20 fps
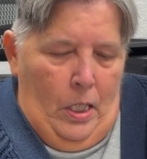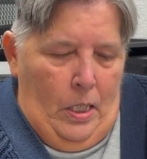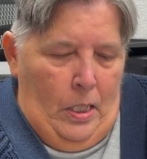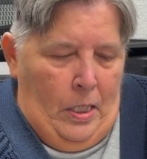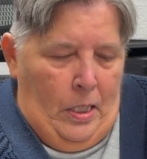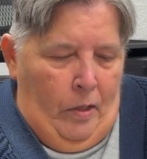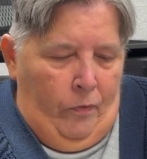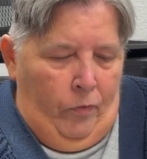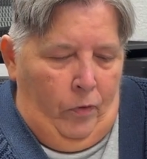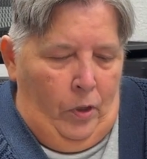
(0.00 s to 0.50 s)

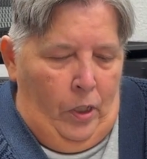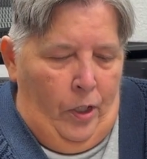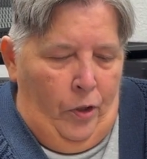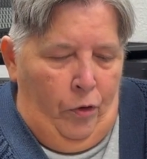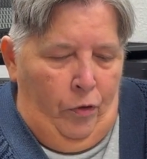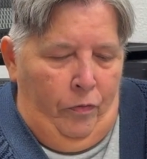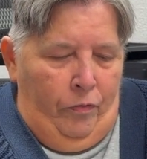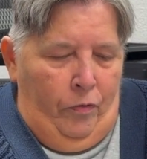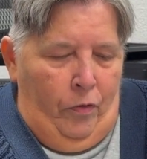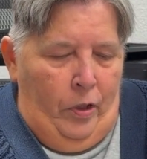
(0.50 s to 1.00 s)
Several
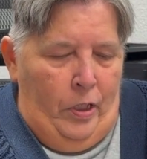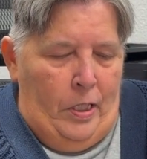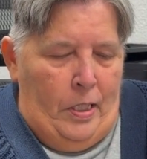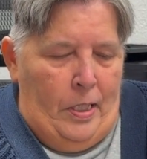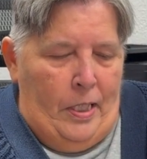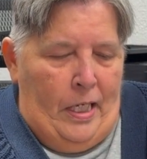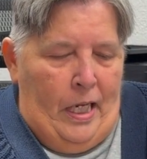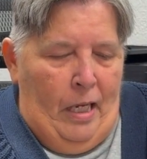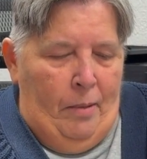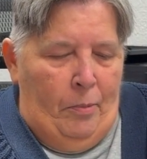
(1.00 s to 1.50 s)
other
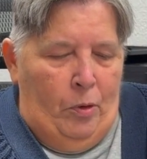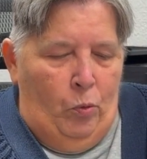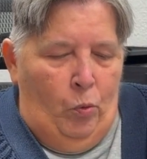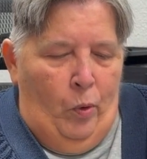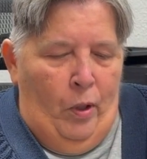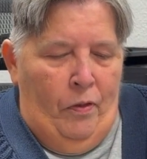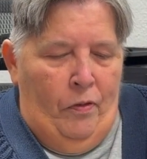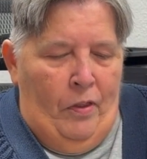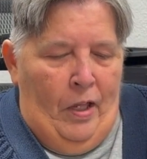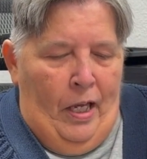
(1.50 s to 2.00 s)
friends came and
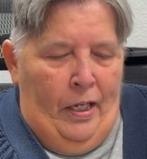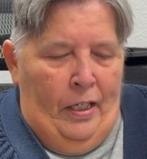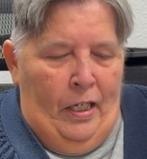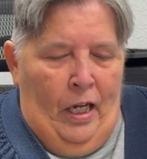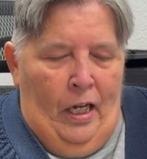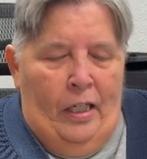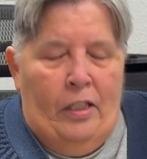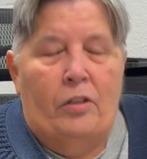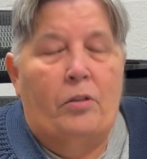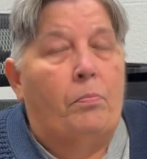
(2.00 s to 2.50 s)
went that
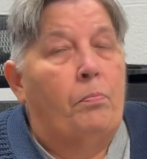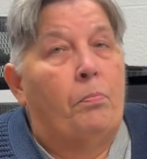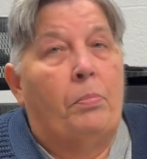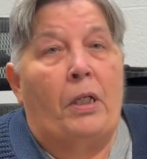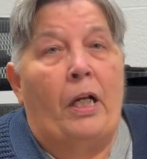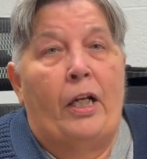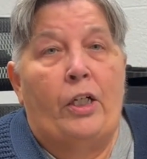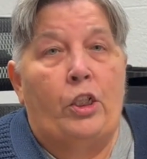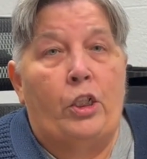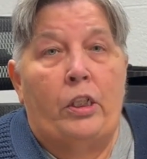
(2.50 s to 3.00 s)
night, but
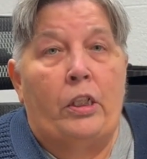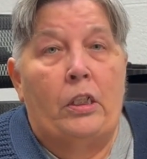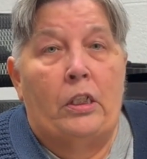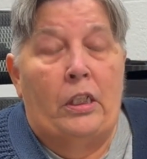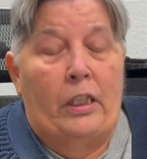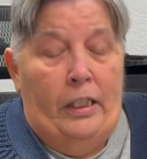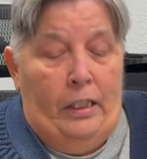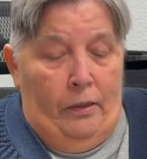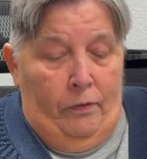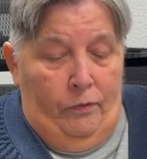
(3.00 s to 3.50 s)
I couldn't
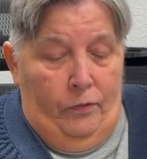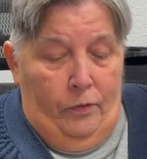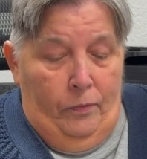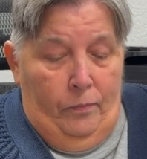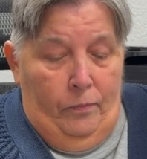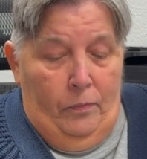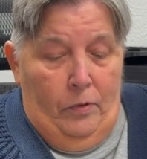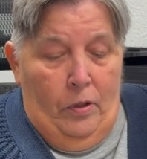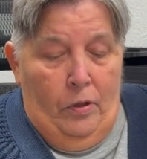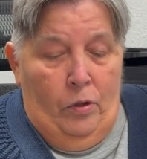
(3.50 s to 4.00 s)
leave.
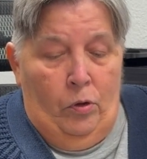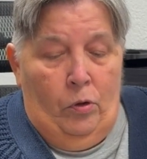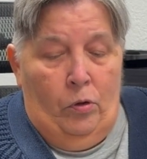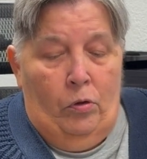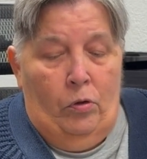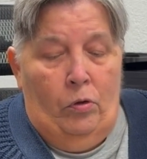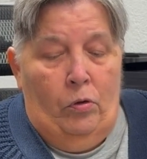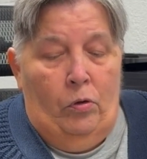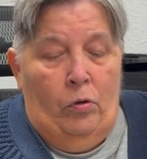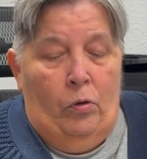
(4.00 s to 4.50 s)

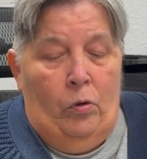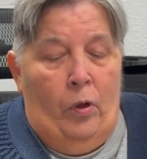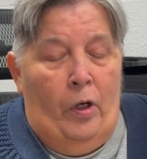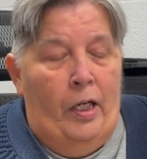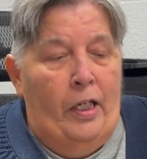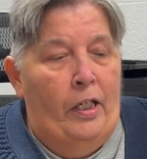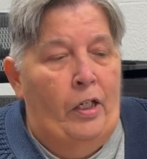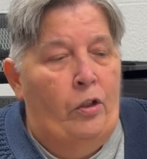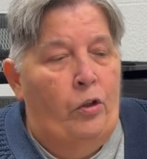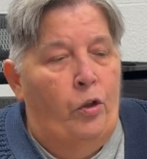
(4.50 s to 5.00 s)

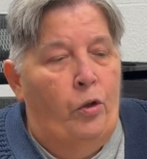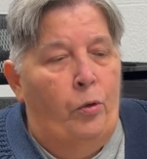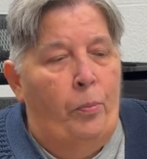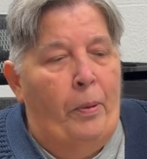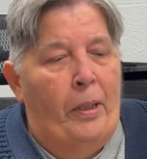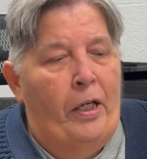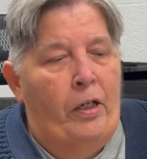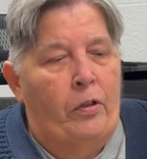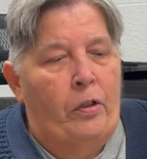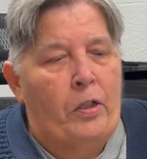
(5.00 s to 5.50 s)
Greg and her
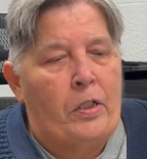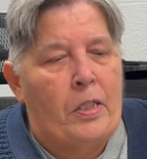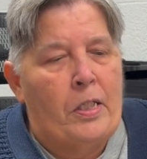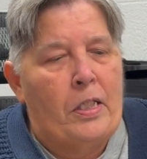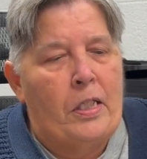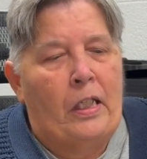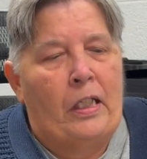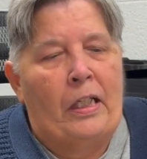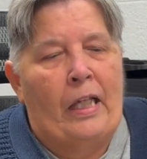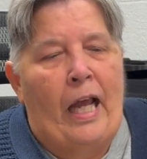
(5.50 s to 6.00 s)
parents
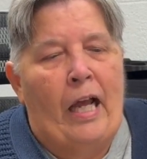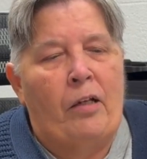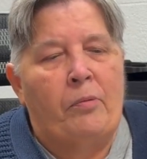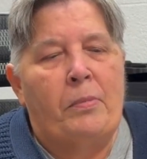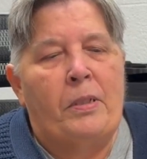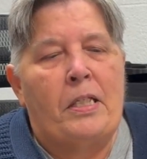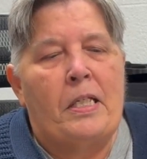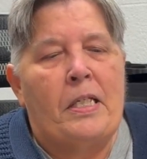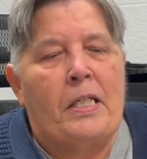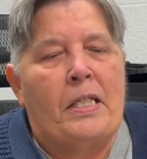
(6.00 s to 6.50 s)
allowed
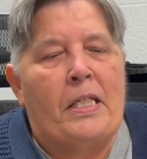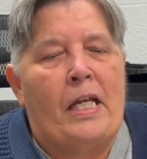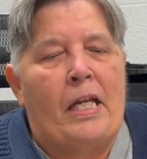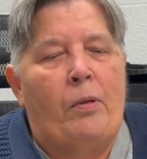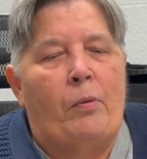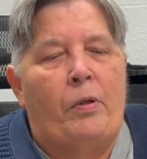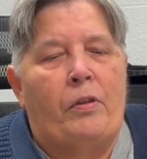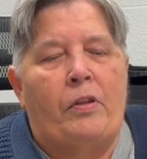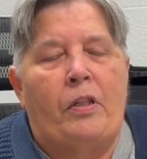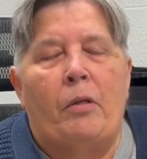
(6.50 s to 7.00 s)
me to stay
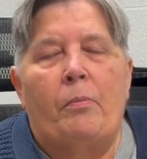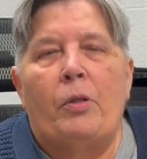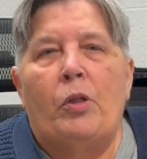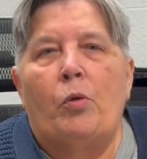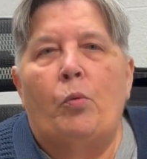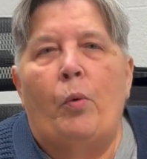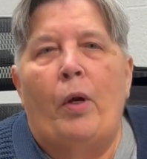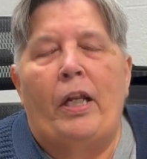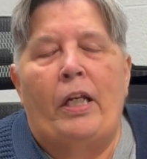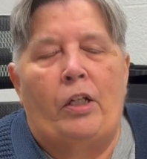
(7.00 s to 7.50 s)
with them in the
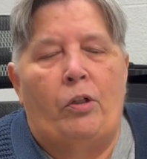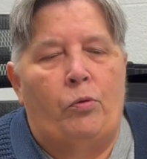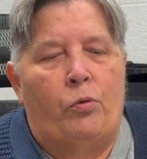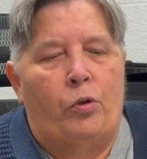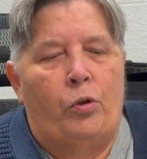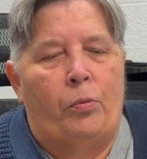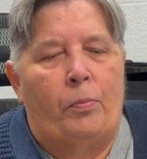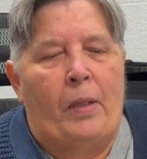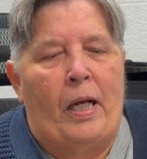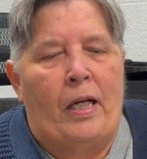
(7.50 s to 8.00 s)
waiting
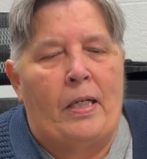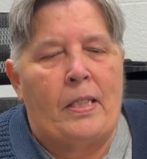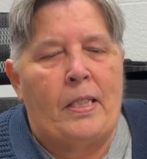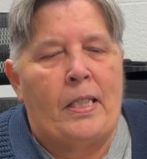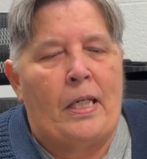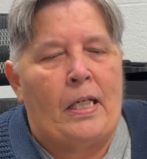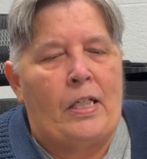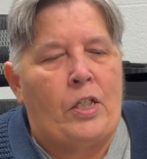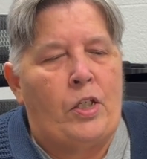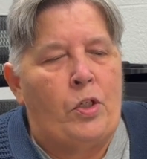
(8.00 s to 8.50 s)
room
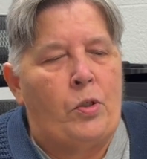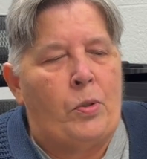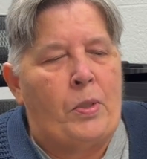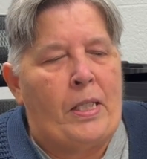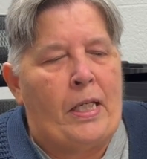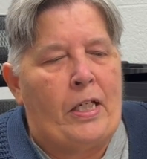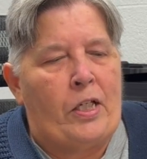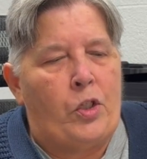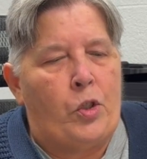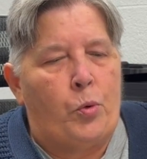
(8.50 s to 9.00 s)
outside
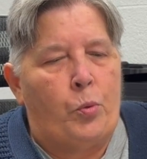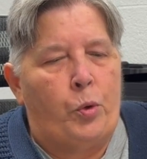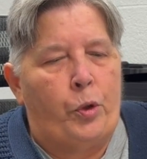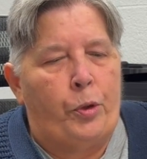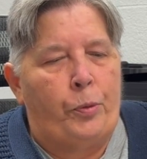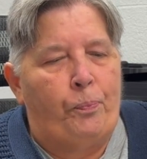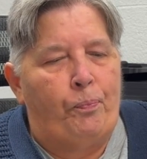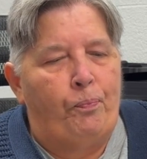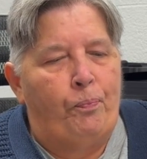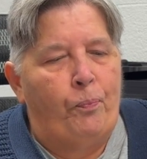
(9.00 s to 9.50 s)
Suzanne's
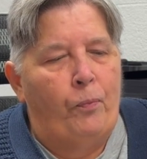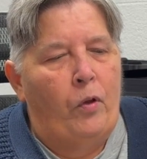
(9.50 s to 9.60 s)
room.